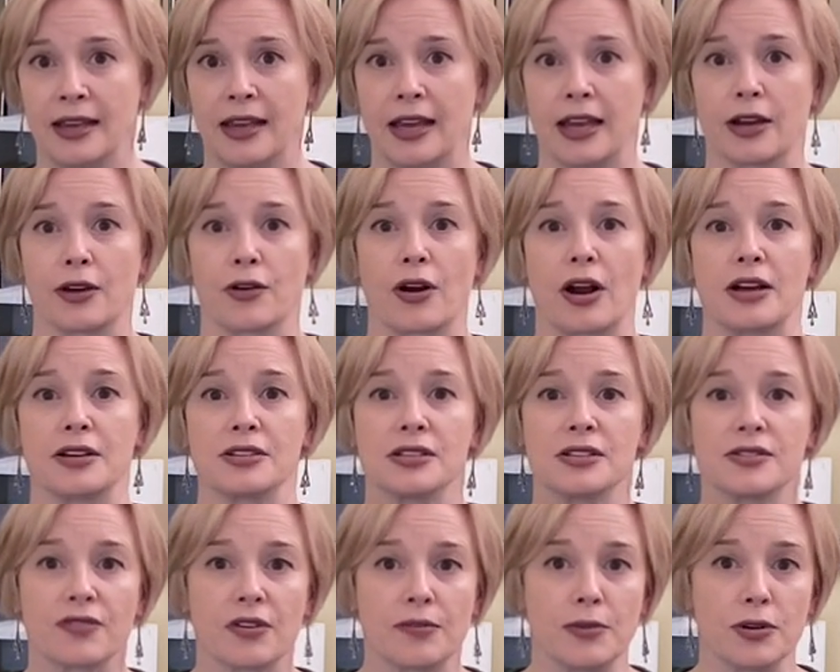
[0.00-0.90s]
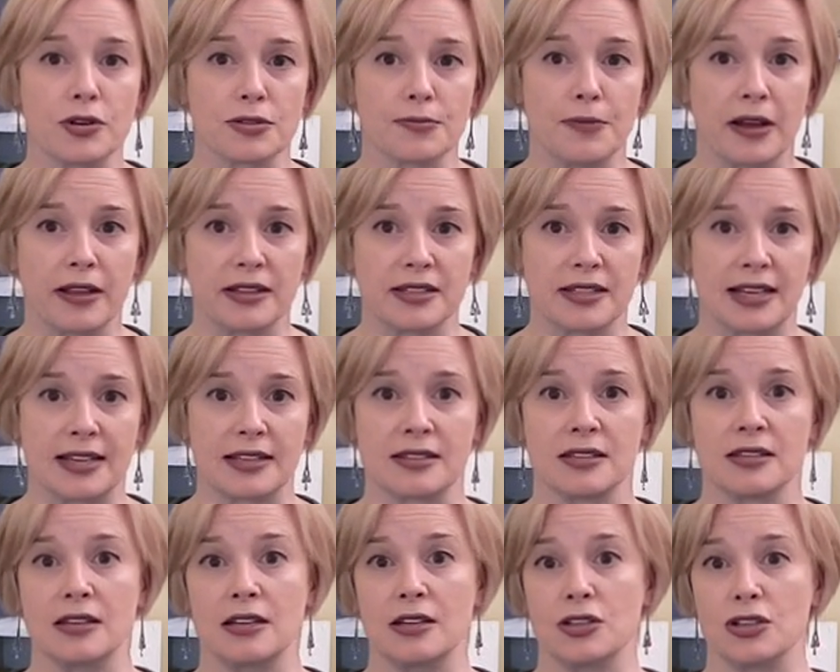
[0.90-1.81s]
It crosses from your small
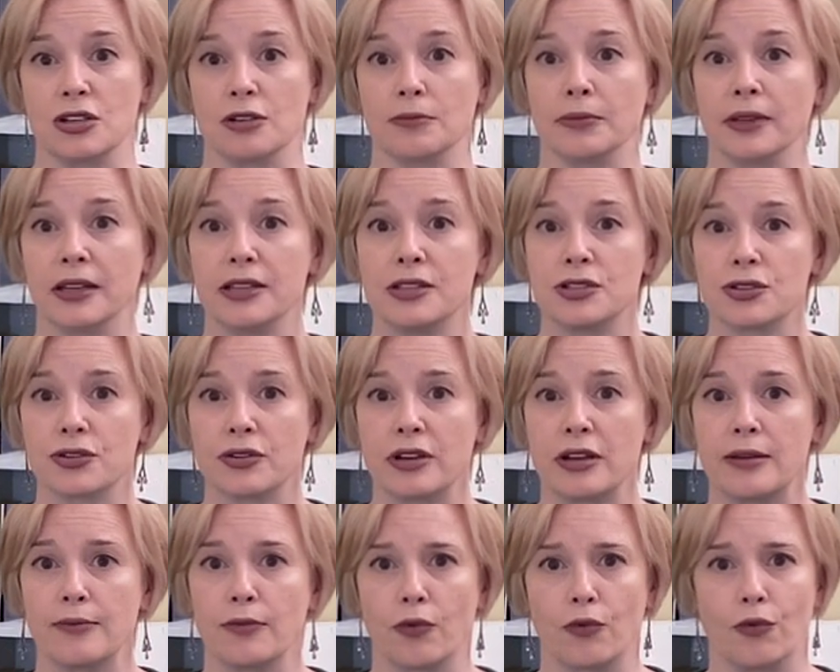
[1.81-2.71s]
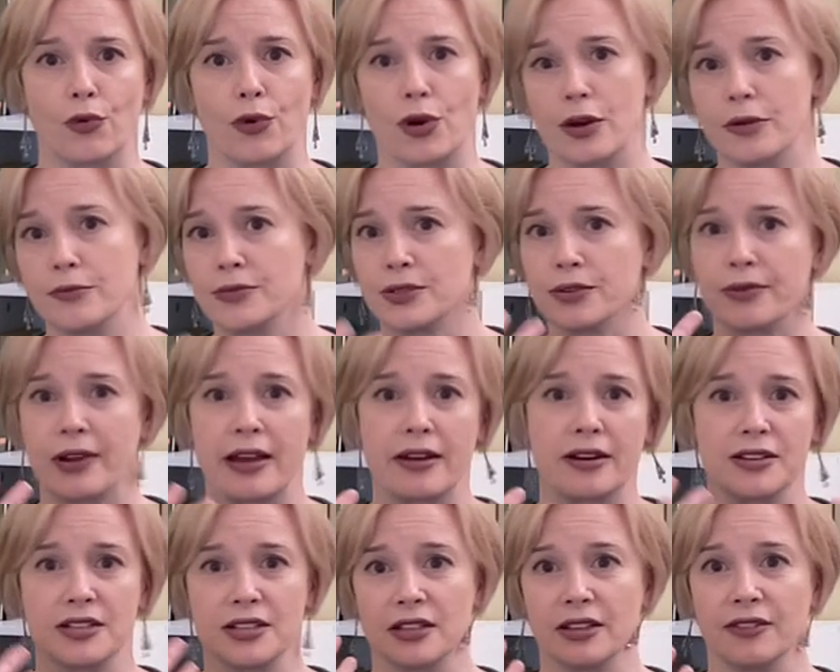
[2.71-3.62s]
intestine into your bloodstream, roams around
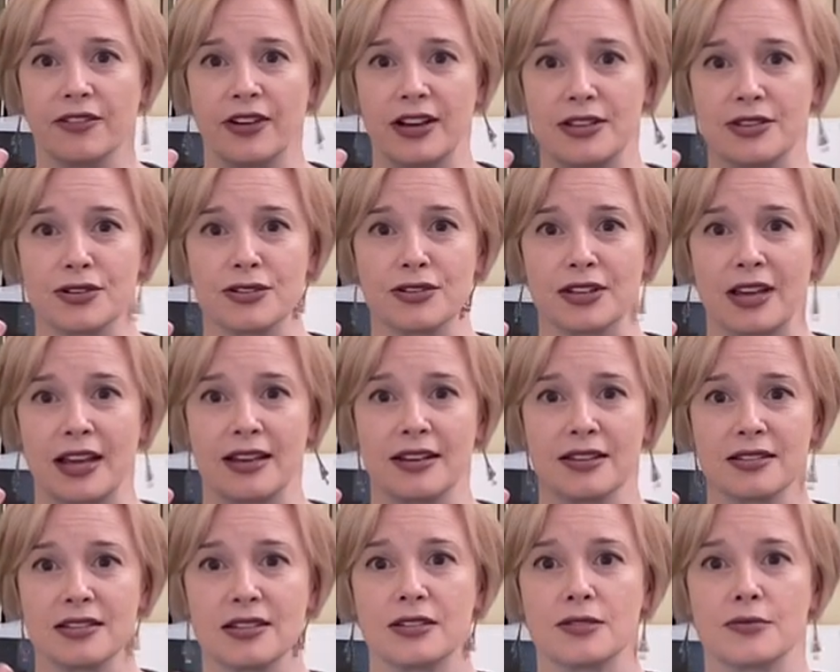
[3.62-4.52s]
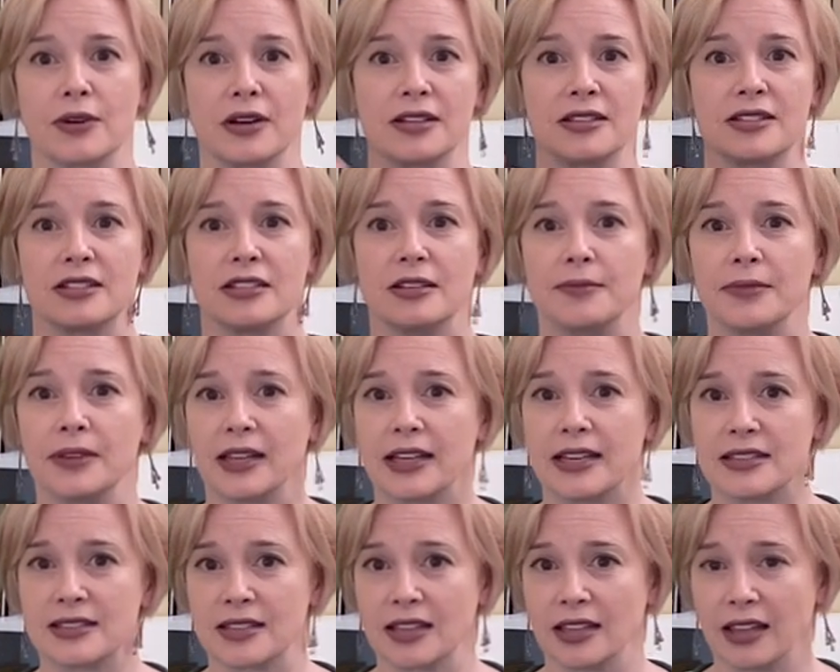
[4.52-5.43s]
until it finds your sinuses, where it
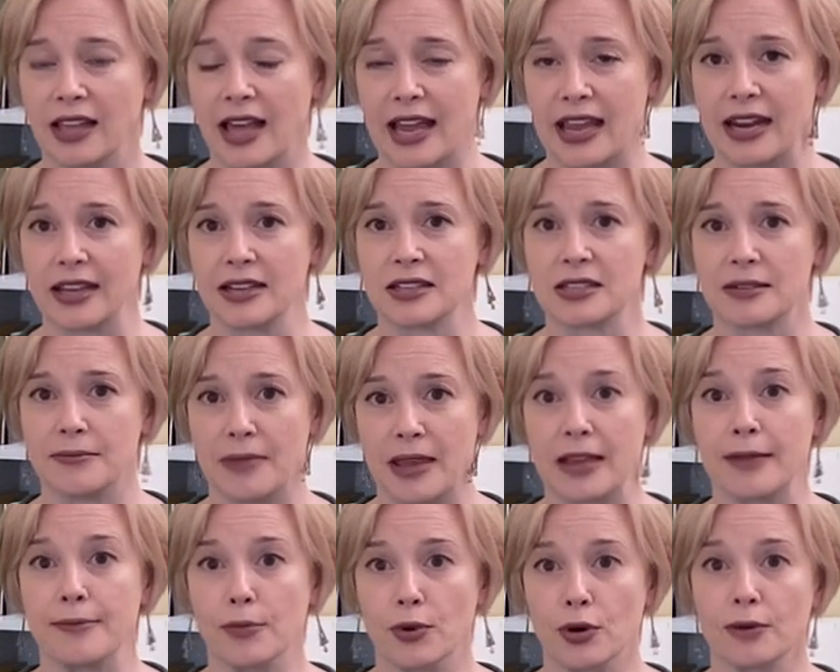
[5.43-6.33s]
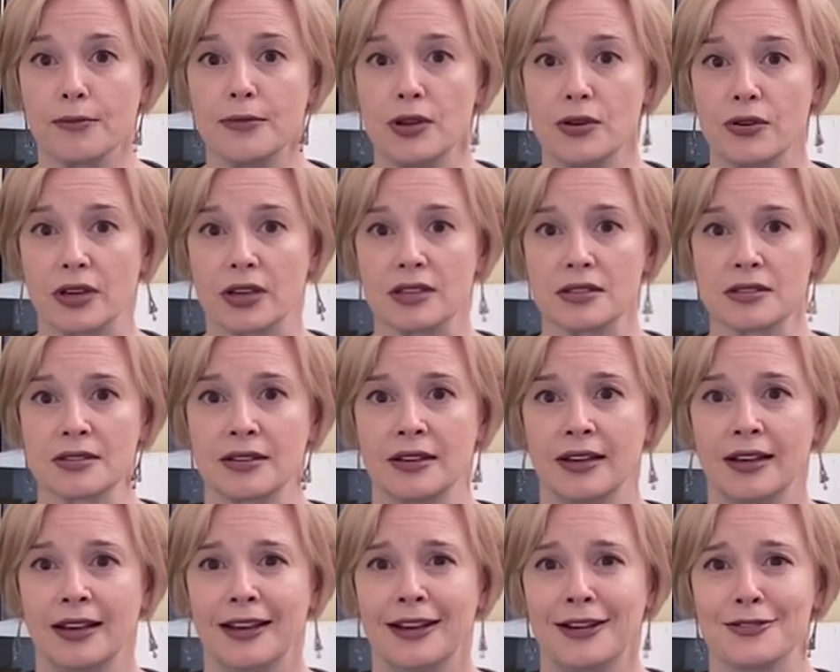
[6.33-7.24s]
stimulates the lining to make more mucus,
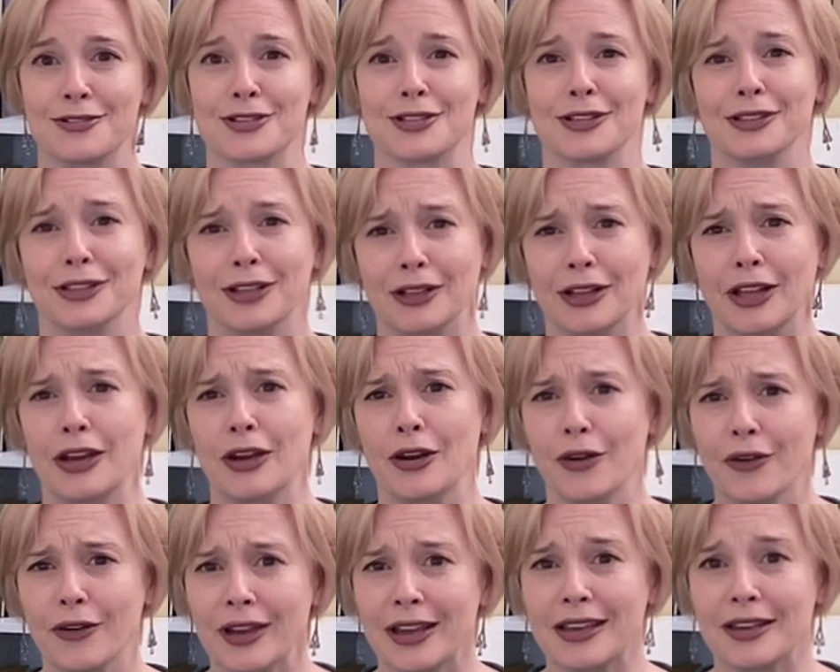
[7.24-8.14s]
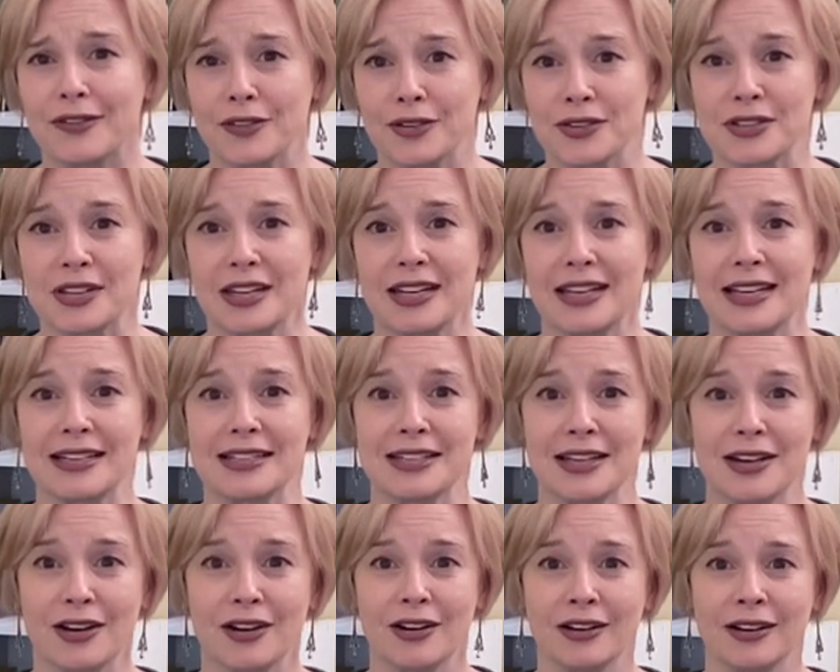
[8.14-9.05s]
which is a little annoying if you're sitting at
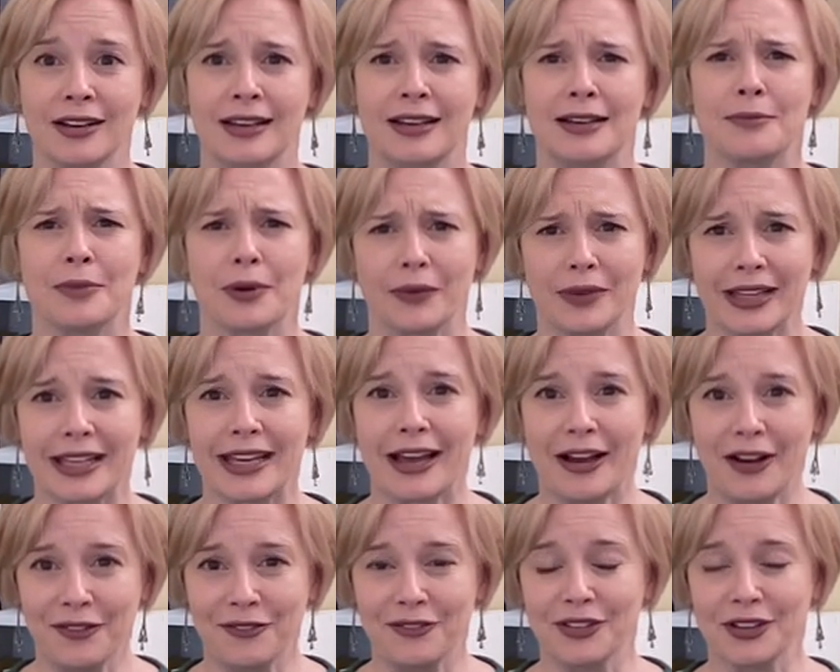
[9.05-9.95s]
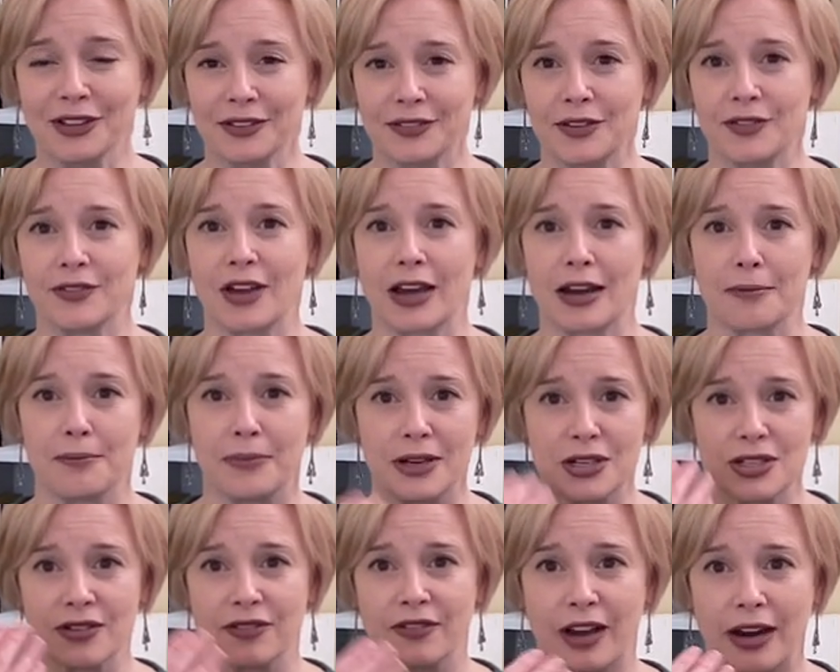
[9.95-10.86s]
dinner, but really helpful if you've got a
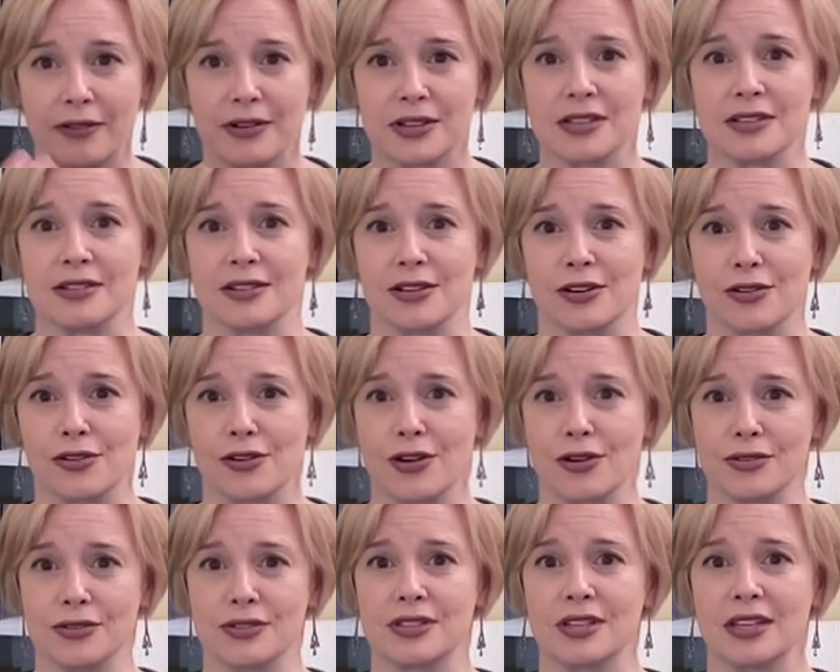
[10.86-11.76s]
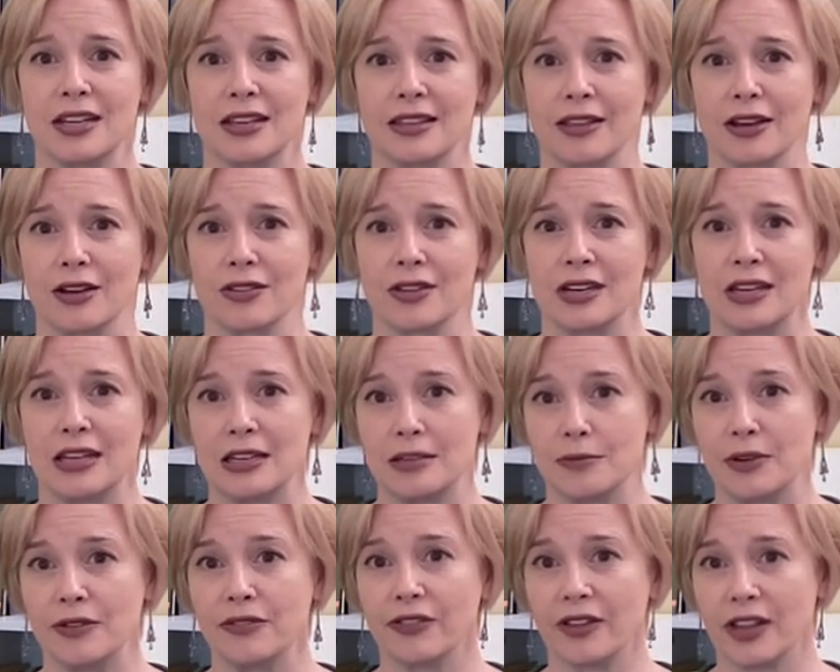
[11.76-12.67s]
bunch of viruses in your nose sitting there that need
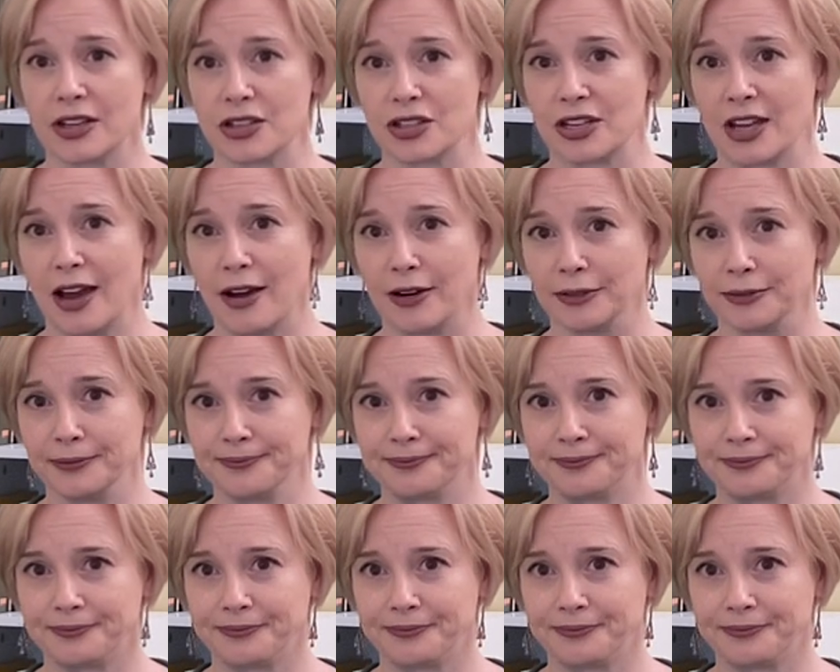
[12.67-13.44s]
to be flushed out.